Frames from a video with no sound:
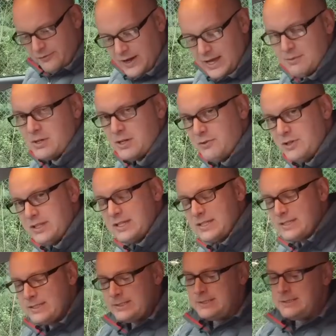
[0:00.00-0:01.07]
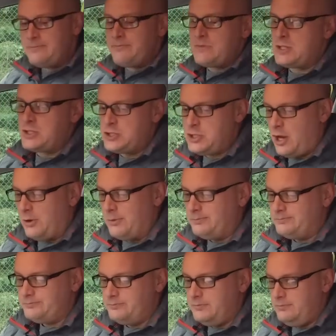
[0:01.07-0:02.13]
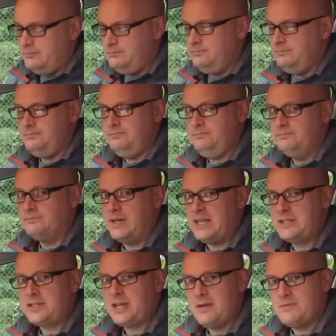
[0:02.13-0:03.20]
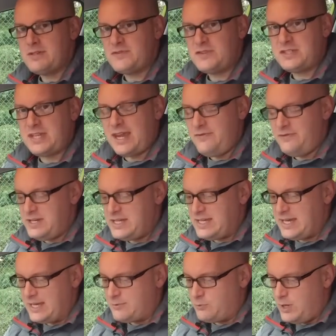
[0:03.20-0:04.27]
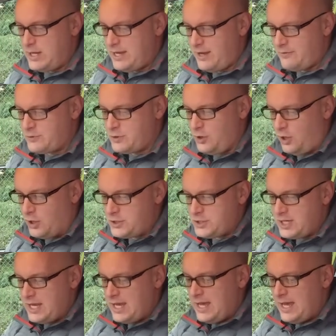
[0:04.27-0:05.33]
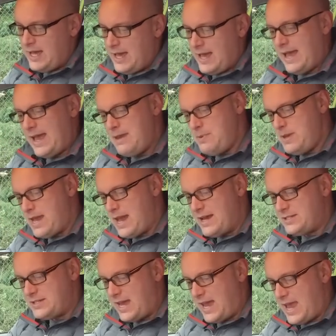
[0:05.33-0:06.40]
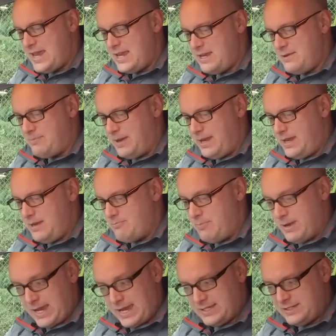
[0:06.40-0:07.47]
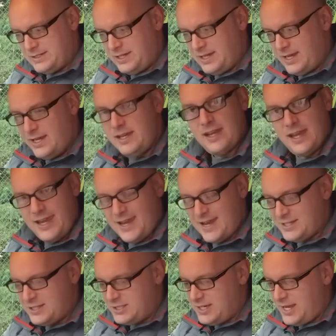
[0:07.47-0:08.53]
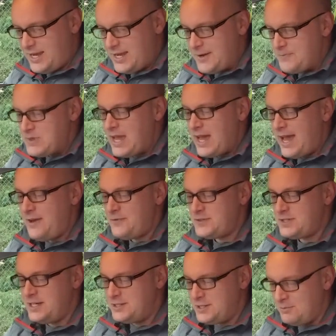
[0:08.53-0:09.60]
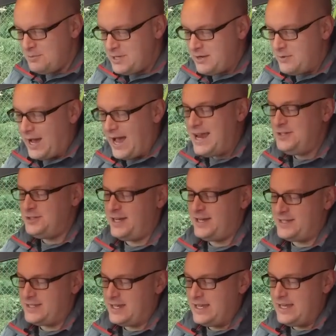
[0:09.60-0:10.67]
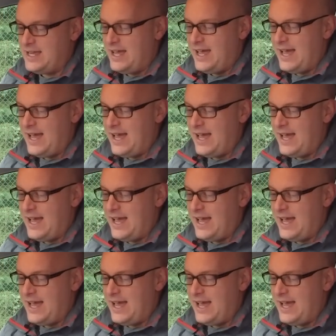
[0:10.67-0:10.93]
fact, I'm going to read this. So, in terms of safety kit, we have got ABS, AEB, BSD, ESC, FCW, HAC,